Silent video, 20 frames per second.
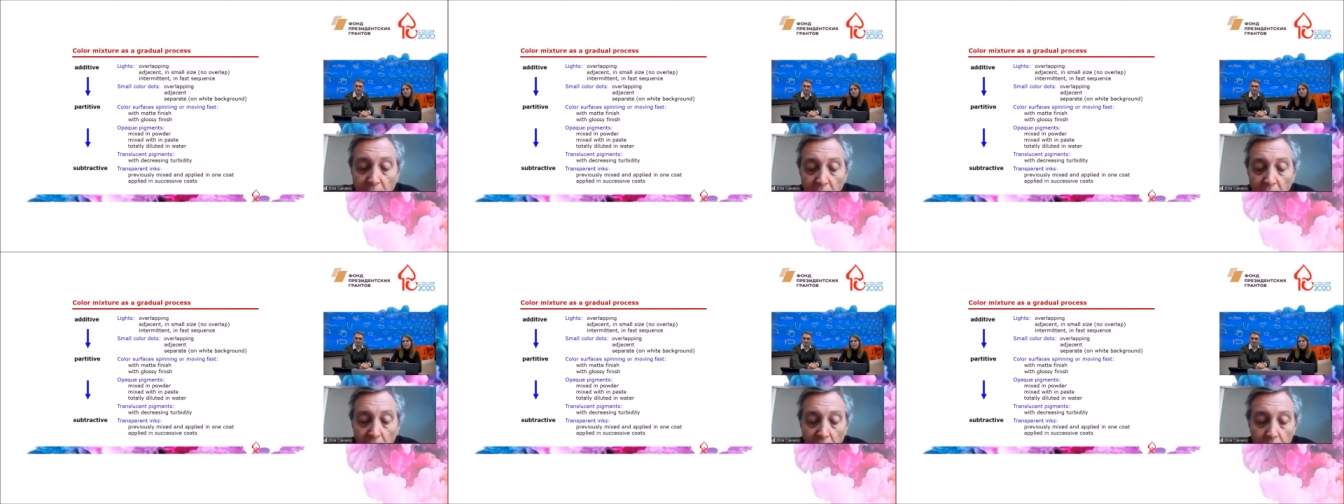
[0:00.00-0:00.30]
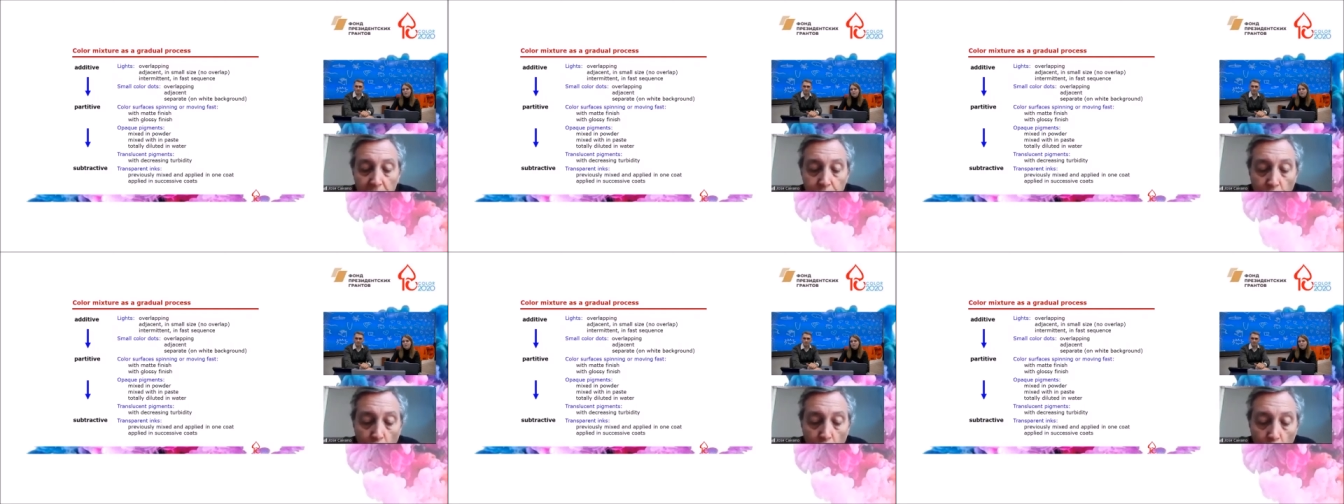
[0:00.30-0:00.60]
a
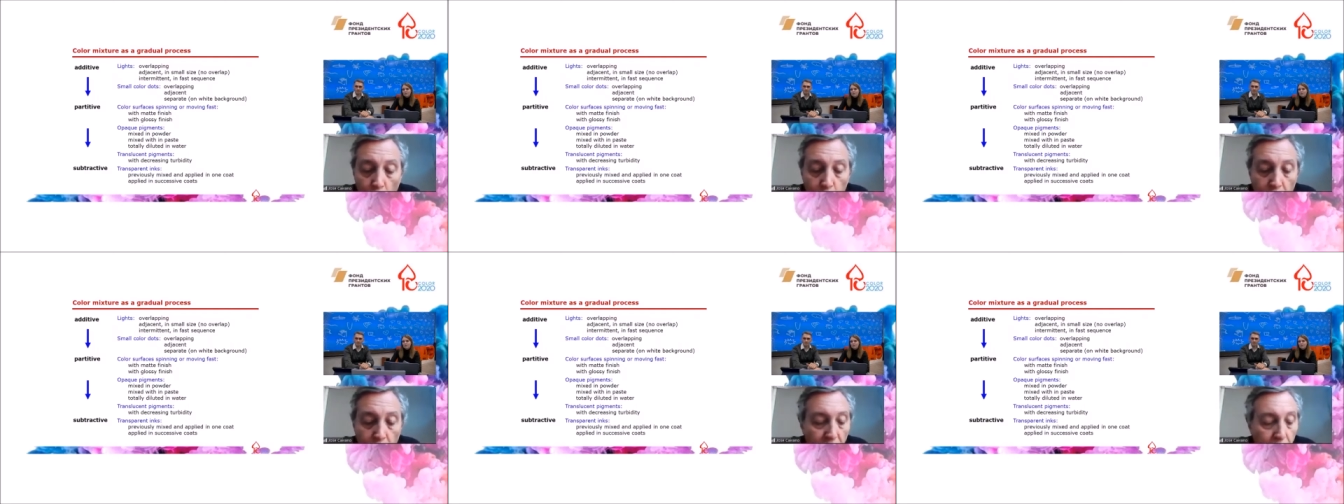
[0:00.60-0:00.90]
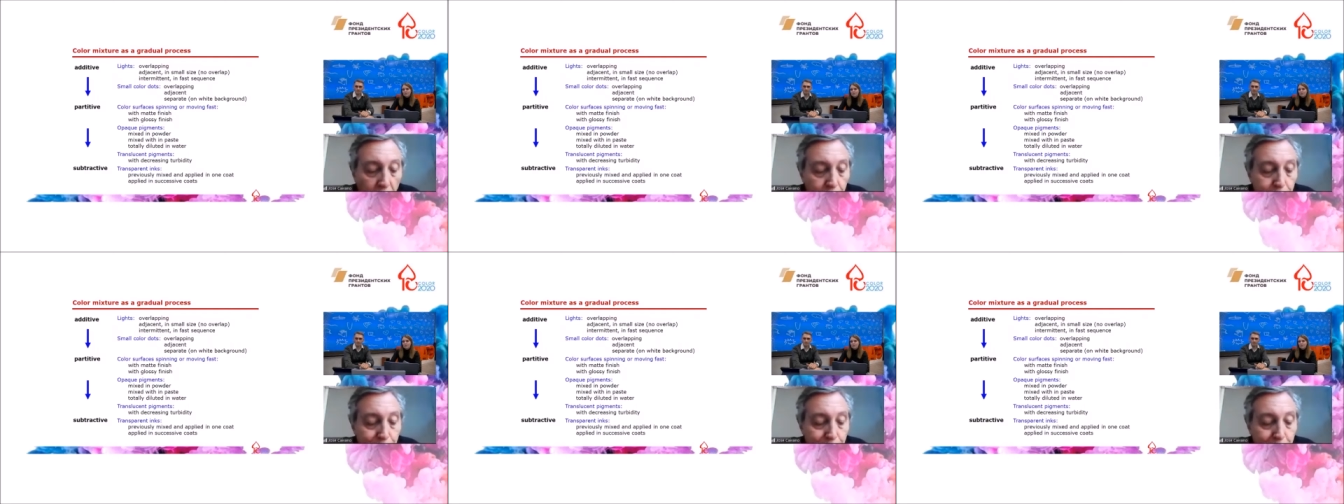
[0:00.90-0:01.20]

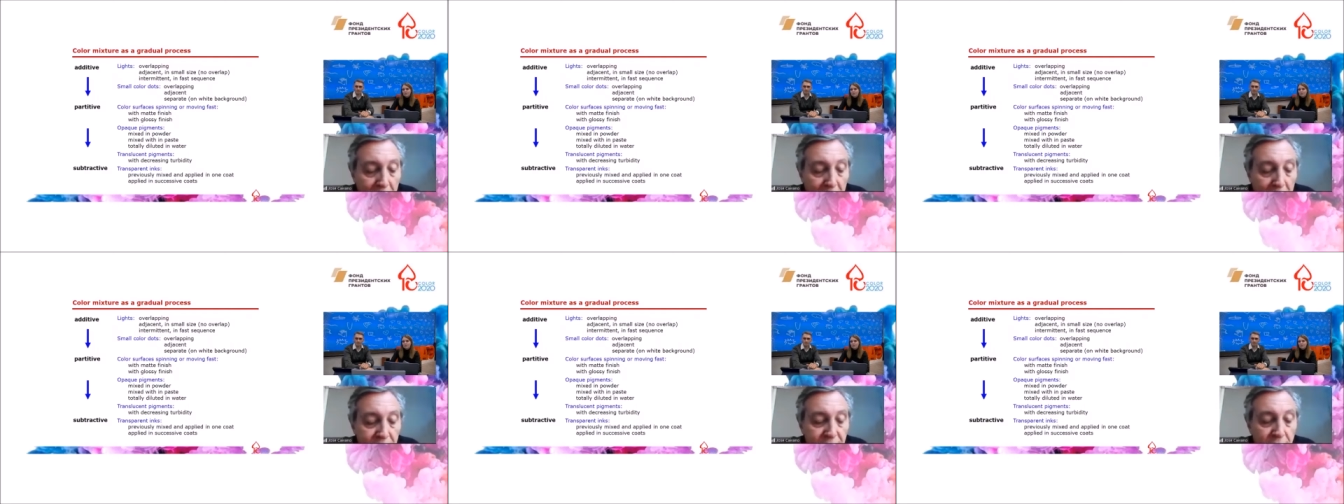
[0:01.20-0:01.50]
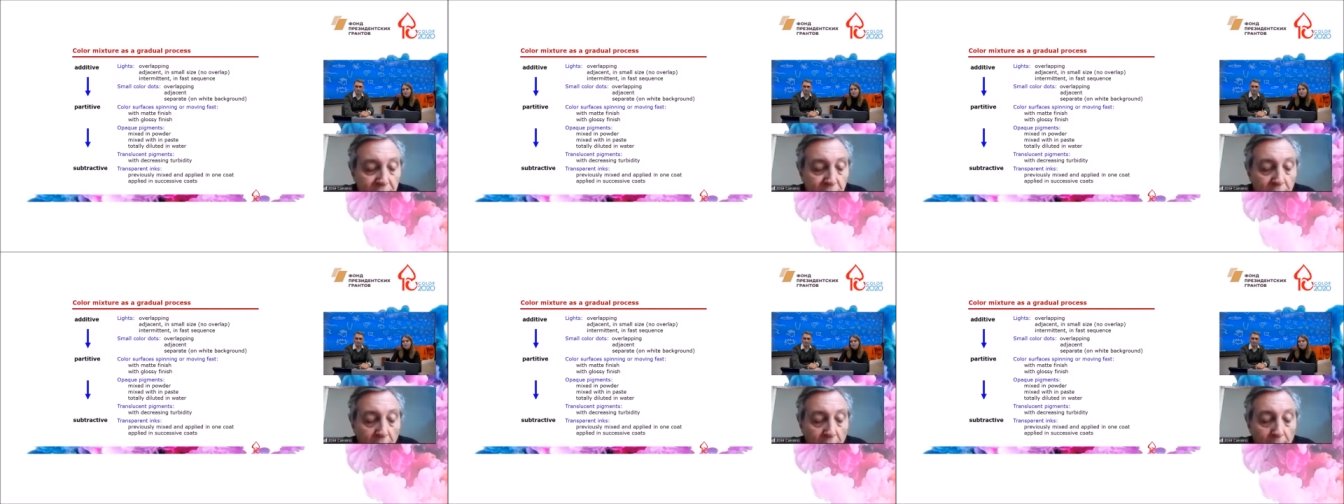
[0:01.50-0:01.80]
model based
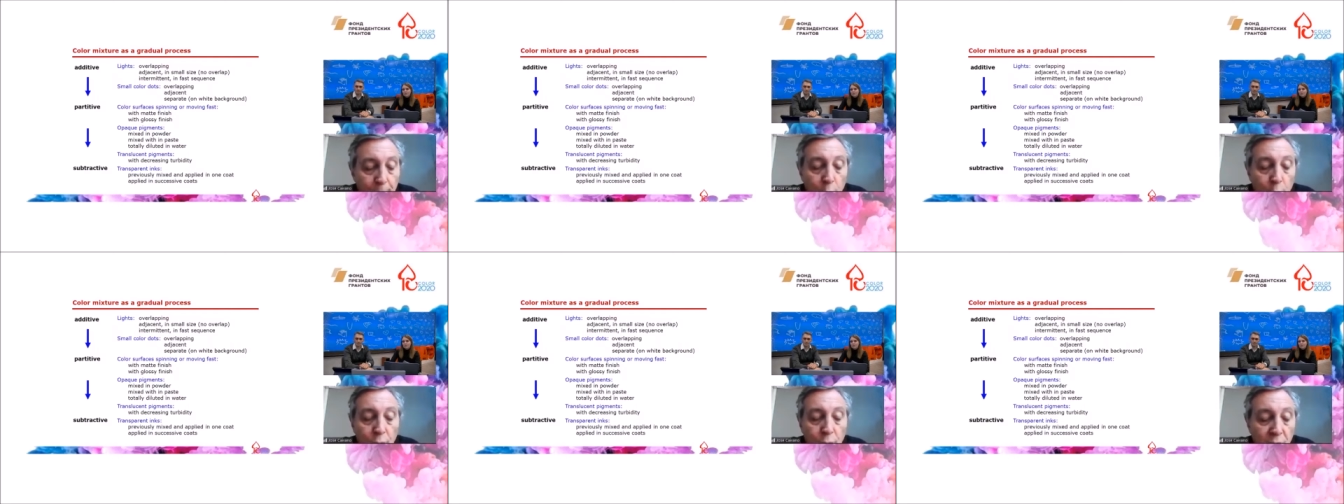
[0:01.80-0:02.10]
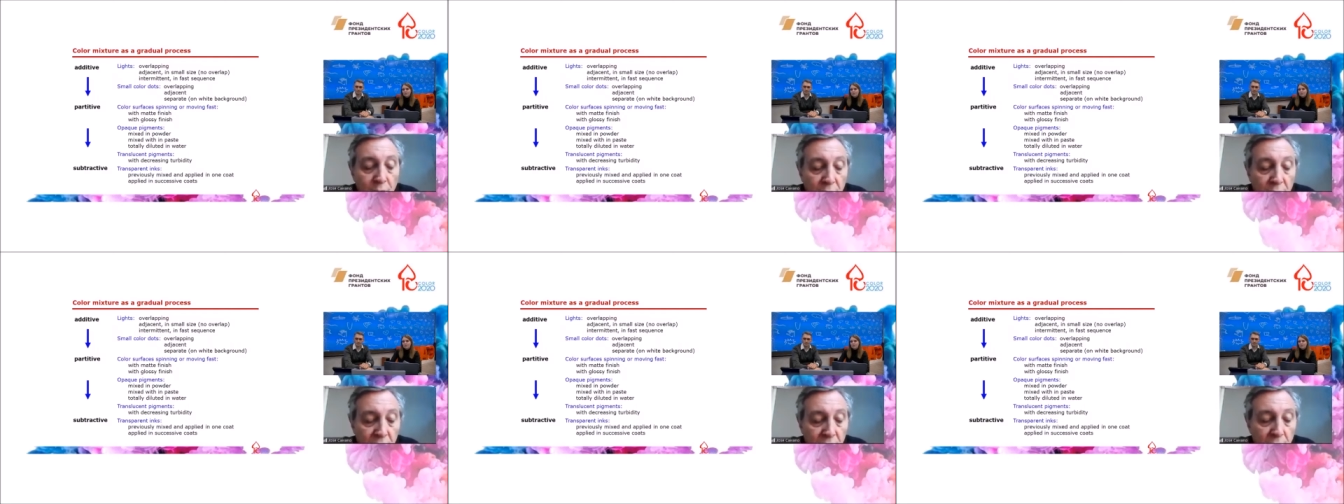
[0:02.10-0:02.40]
upon
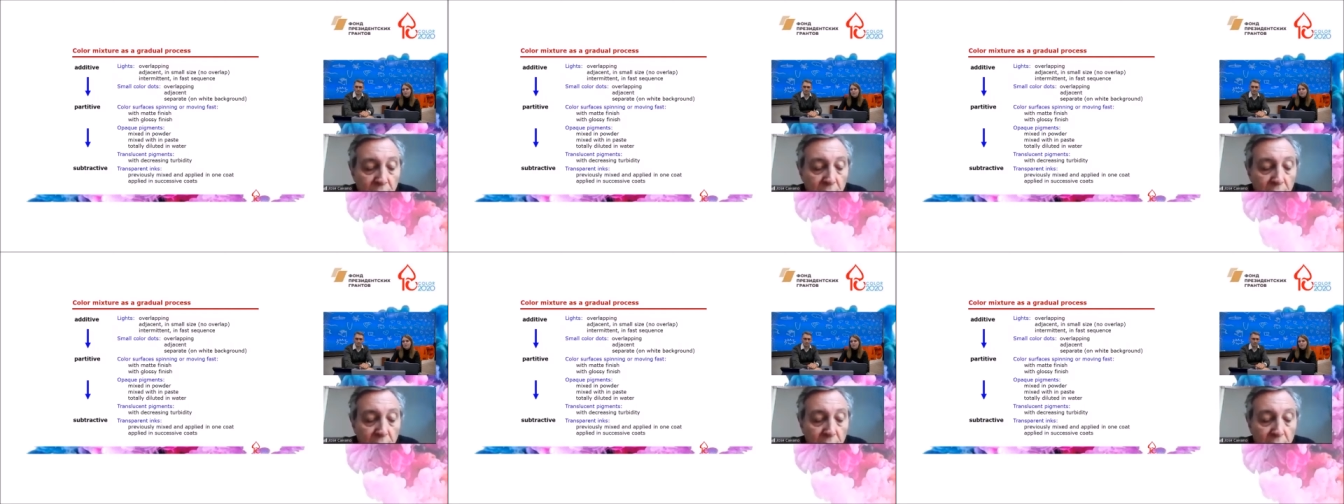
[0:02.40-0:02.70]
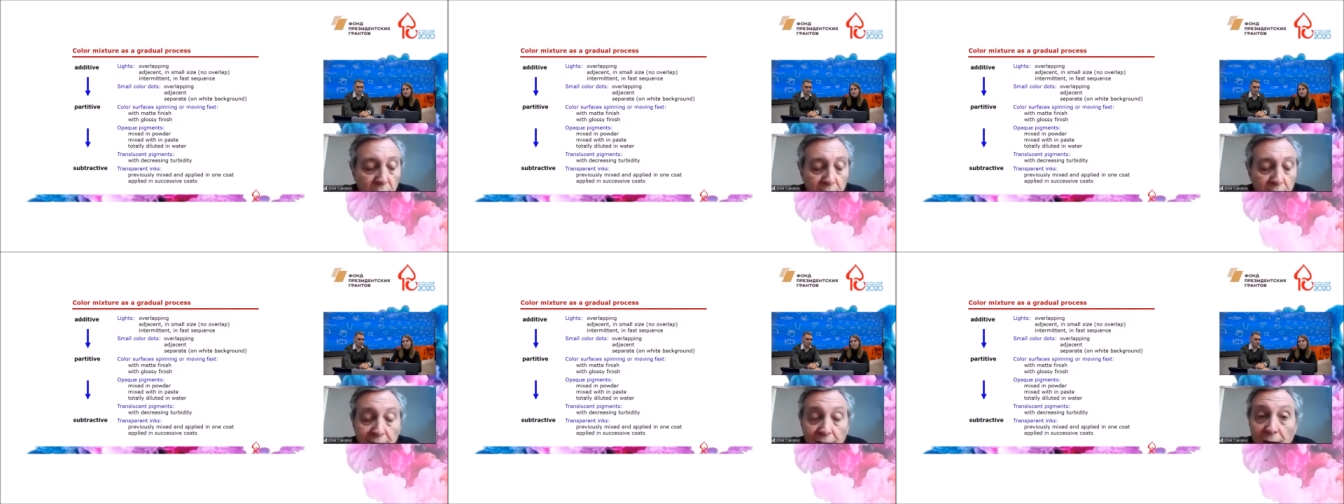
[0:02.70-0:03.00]
this
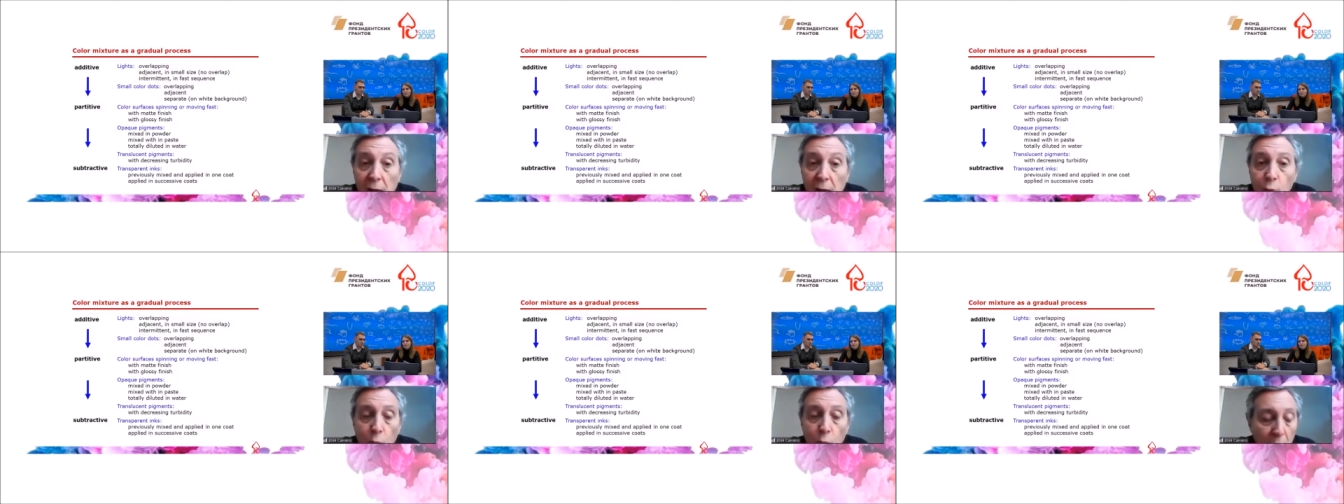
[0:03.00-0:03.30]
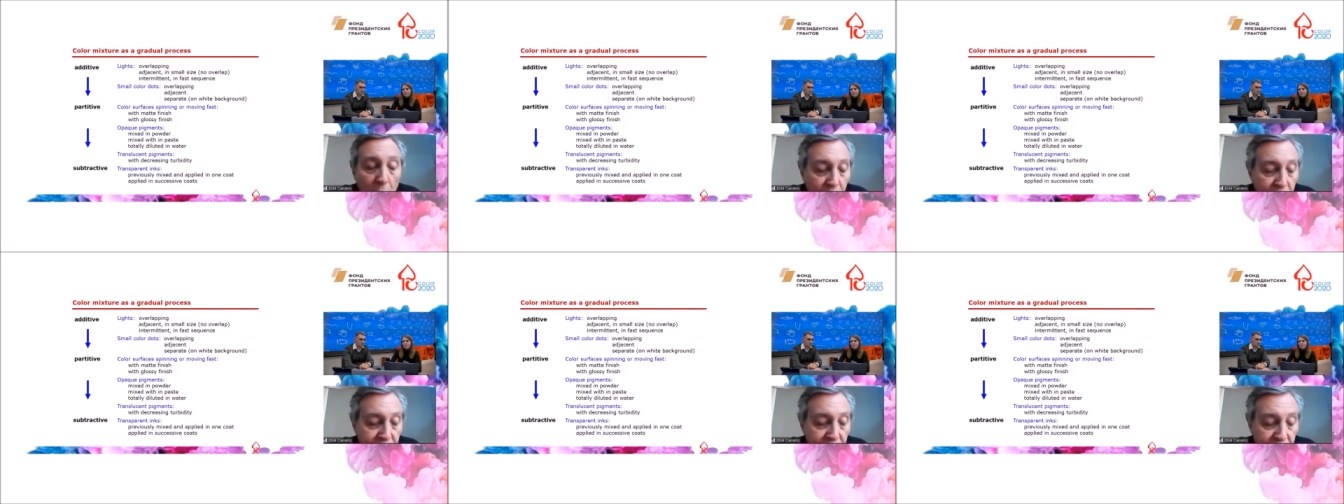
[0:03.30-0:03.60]

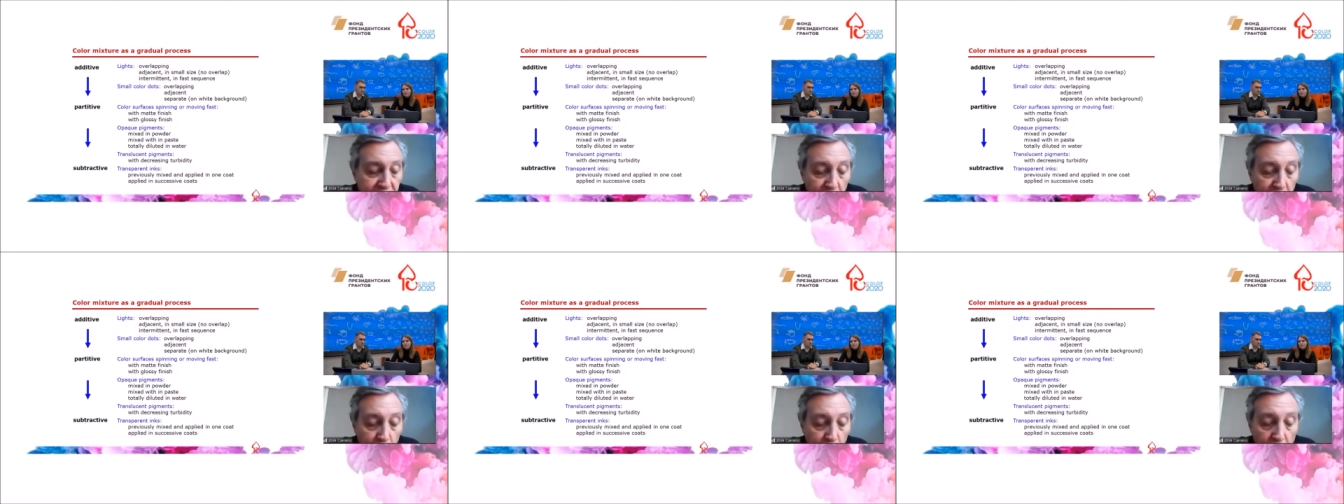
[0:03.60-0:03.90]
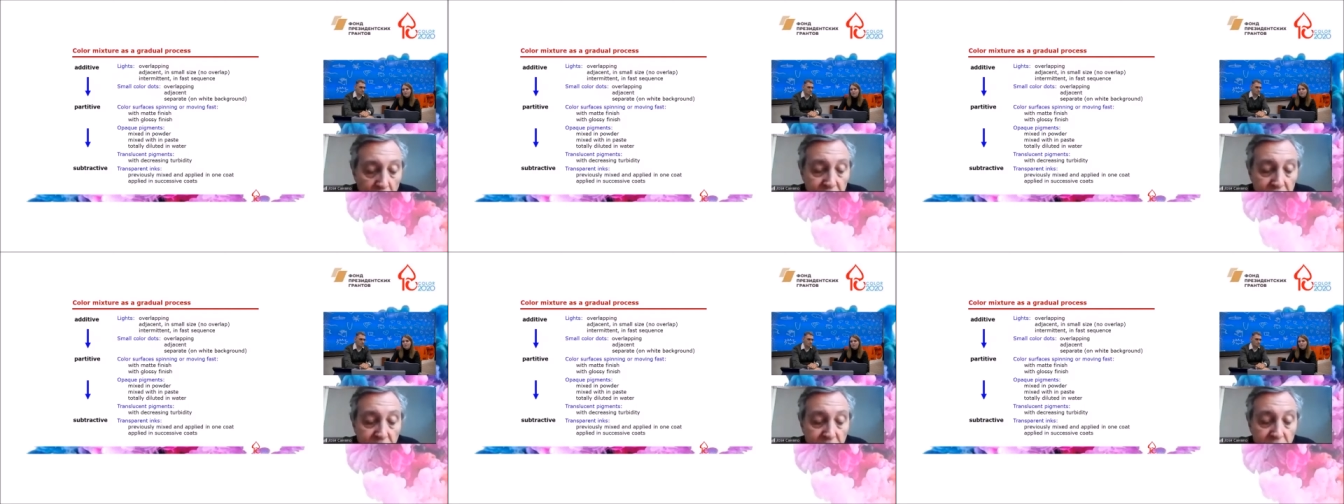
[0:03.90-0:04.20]
gradual
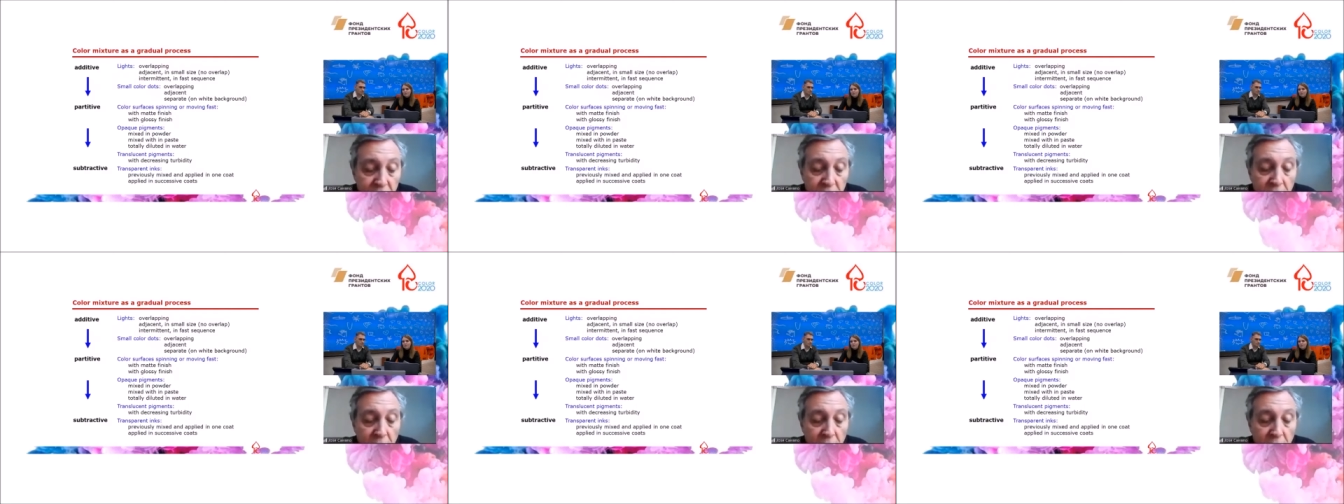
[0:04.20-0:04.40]
sequence